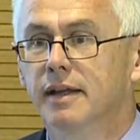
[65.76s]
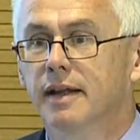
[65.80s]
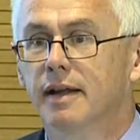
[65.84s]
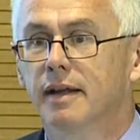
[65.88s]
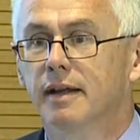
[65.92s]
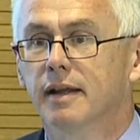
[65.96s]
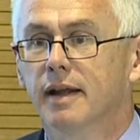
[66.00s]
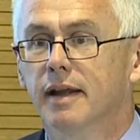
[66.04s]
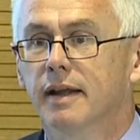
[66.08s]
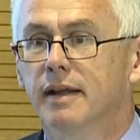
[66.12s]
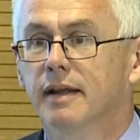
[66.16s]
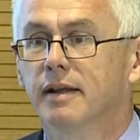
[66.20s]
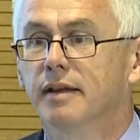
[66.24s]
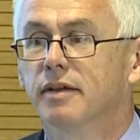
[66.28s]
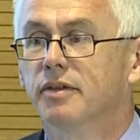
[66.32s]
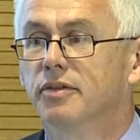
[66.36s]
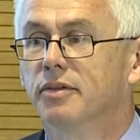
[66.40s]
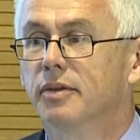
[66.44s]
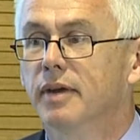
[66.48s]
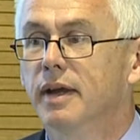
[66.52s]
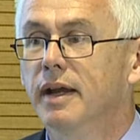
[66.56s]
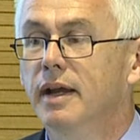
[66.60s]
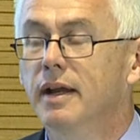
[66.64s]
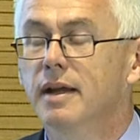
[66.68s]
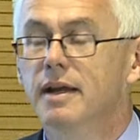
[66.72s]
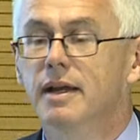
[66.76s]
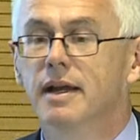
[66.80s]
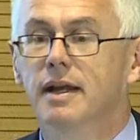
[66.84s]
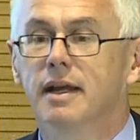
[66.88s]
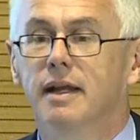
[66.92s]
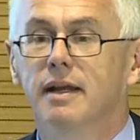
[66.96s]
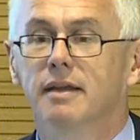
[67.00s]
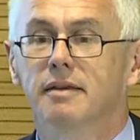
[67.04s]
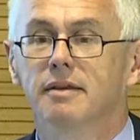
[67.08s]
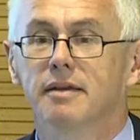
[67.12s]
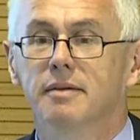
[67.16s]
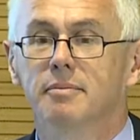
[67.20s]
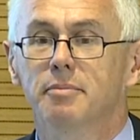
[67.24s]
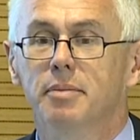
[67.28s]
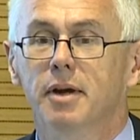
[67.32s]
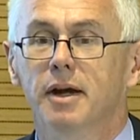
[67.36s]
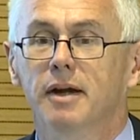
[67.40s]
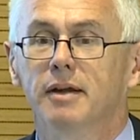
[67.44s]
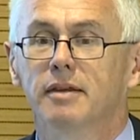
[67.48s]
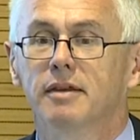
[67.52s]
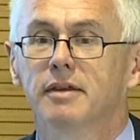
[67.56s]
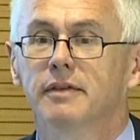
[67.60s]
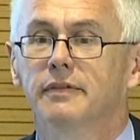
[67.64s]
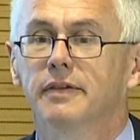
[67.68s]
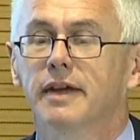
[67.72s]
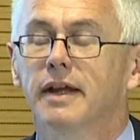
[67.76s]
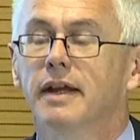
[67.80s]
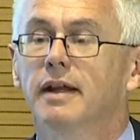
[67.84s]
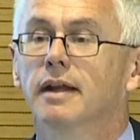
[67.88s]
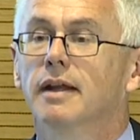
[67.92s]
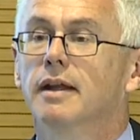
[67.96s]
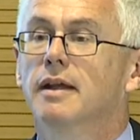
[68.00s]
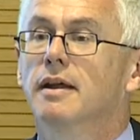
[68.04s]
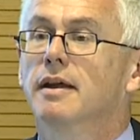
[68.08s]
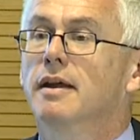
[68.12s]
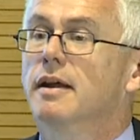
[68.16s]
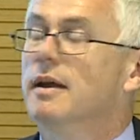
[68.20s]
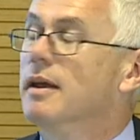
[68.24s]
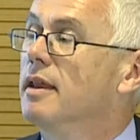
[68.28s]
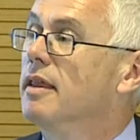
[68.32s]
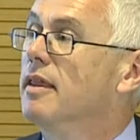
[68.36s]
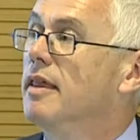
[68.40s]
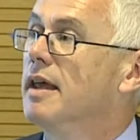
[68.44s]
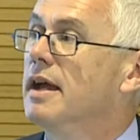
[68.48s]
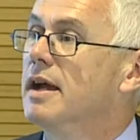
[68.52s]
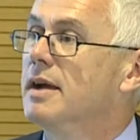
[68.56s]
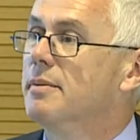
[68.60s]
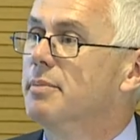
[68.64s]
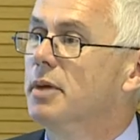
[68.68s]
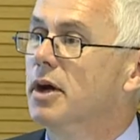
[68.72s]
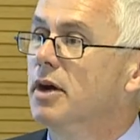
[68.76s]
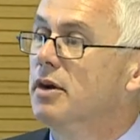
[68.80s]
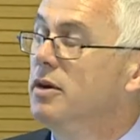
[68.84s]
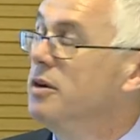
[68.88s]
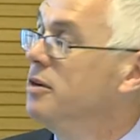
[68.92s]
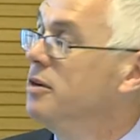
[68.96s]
the airline industry, in some parts of it. Think about